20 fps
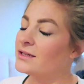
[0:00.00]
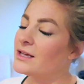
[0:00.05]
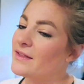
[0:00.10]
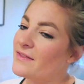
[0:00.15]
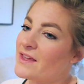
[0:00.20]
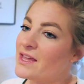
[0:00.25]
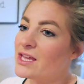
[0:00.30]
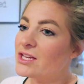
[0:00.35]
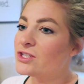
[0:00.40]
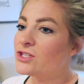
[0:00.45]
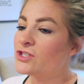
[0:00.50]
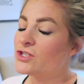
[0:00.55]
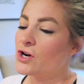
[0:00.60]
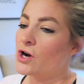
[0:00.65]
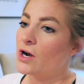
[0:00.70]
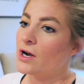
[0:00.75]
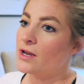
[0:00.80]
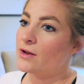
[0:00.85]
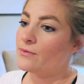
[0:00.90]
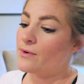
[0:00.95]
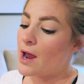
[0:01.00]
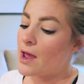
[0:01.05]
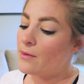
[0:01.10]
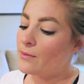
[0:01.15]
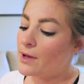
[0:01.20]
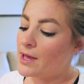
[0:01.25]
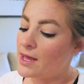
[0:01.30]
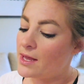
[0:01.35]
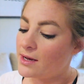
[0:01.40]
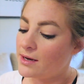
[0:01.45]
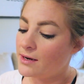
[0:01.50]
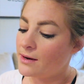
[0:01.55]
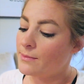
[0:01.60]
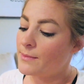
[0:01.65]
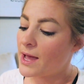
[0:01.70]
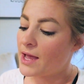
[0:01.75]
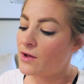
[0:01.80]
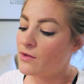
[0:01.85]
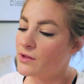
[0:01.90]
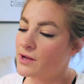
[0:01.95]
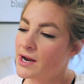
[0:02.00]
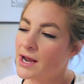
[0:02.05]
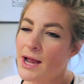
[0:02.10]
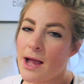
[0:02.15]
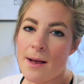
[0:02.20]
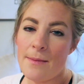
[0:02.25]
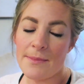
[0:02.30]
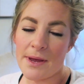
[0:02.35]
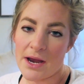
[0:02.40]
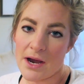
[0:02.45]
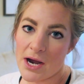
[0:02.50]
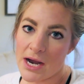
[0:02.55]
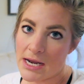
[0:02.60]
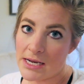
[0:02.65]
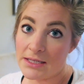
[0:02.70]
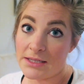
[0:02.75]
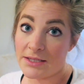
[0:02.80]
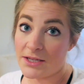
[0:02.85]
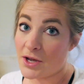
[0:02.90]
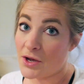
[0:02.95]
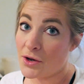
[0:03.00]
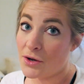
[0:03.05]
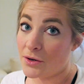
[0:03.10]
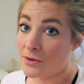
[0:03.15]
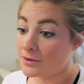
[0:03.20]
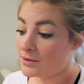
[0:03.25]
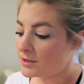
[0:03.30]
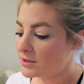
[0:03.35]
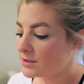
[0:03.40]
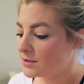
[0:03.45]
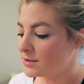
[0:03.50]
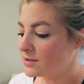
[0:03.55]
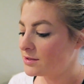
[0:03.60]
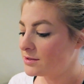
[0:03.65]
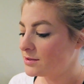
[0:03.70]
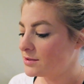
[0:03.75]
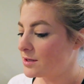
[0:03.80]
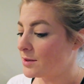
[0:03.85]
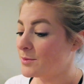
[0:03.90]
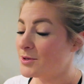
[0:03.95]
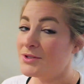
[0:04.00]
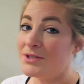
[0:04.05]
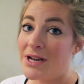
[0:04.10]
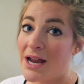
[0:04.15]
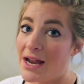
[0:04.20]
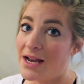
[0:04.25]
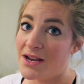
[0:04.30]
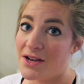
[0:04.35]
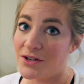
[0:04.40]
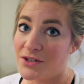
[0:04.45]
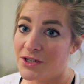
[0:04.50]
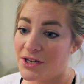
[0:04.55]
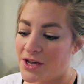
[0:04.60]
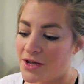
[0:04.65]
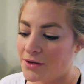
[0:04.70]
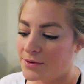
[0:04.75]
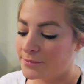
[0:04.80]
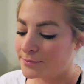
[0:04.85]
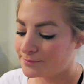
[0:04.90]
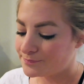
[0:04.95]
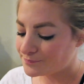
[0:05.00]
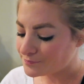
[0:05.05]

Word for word: I think it started right when Michael and I got married. So almost nine years ago.